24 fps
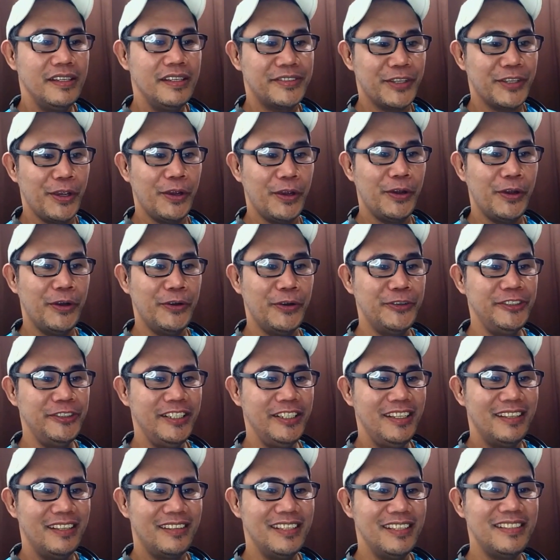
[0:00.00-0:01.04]
So
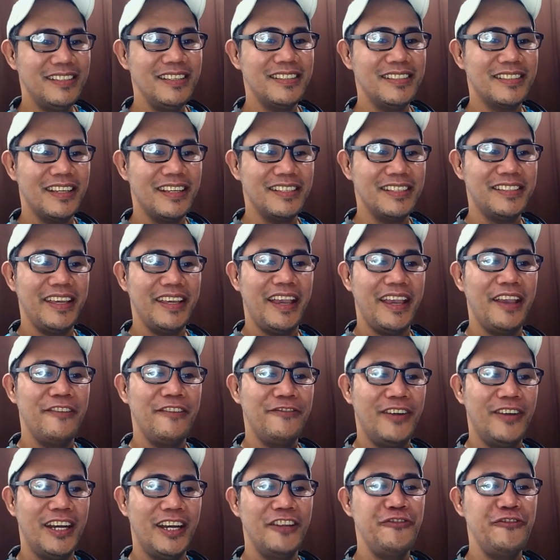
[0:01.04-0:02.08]
this is such a
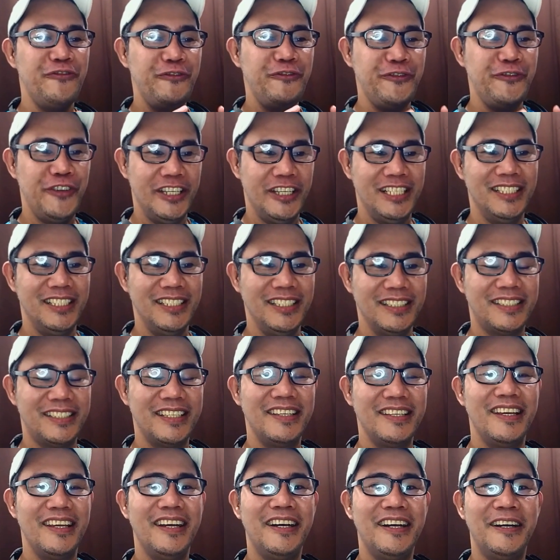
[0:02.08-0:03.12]

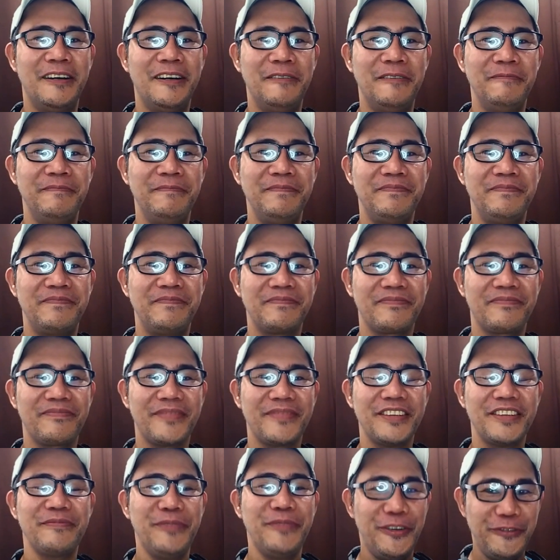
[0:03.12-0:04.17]
fun-filled
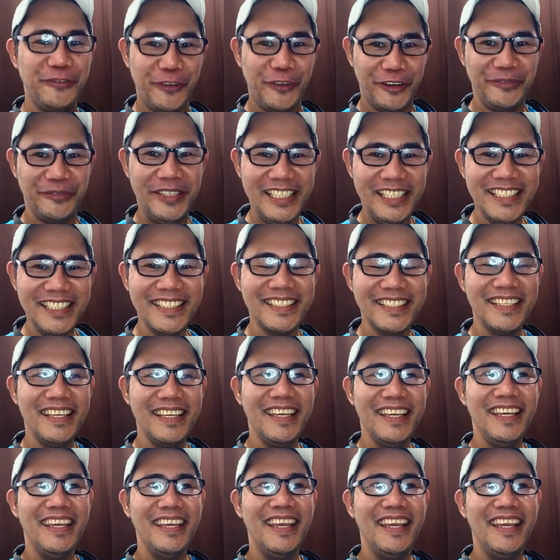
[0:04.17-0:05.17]
performance.